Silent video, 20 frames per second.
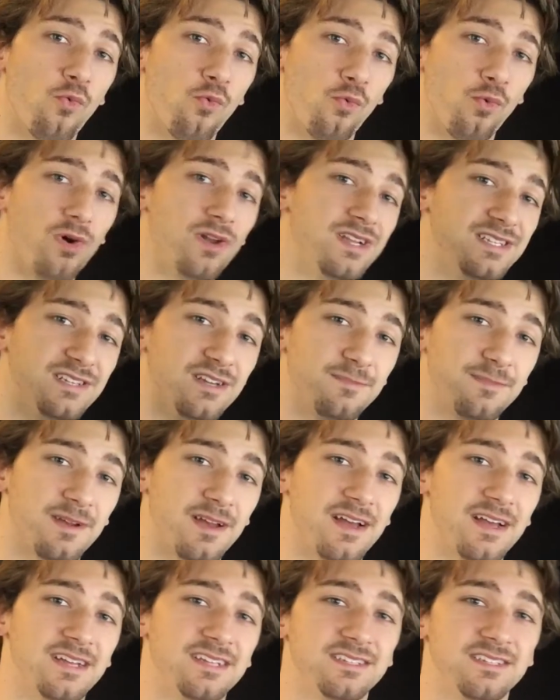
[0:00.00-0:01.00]
What is up,
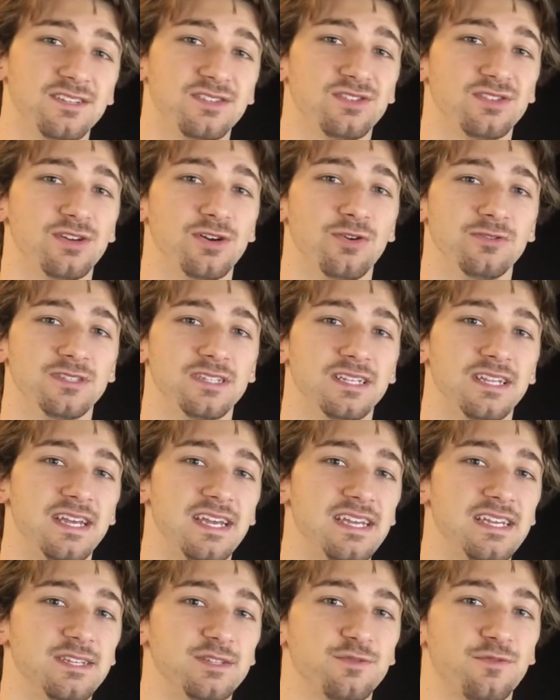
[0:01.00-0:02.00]
guys? So
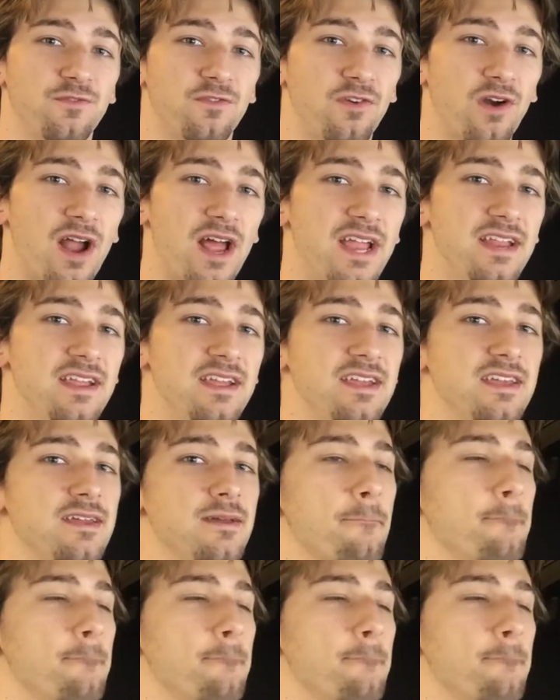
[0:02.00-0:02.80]
today is Friday,